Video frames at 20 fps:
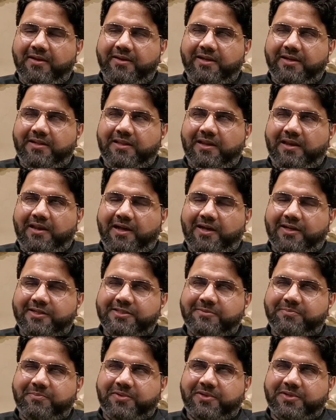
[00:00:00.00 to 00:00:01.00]
till the
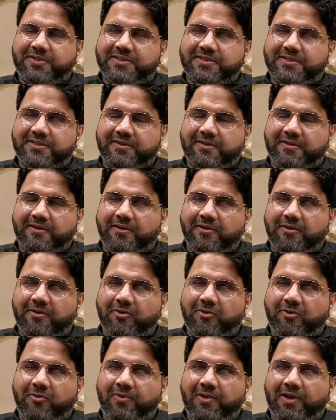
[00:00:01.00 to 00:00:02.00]
last person
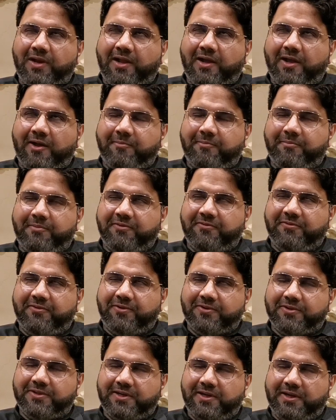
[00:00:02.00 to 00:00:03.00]
will come
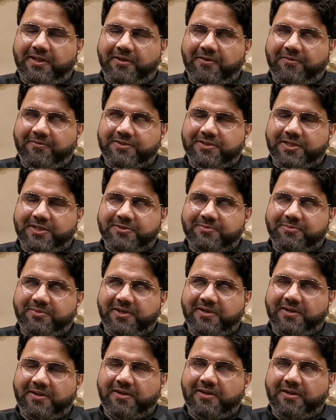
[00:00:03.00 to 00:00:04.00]
before the day of
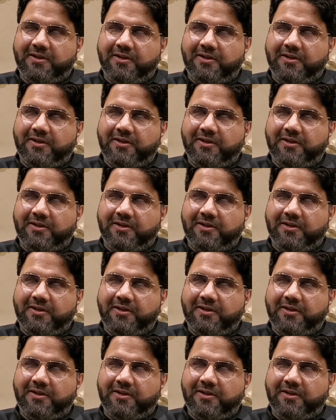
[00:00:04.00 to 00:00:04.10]
judgment.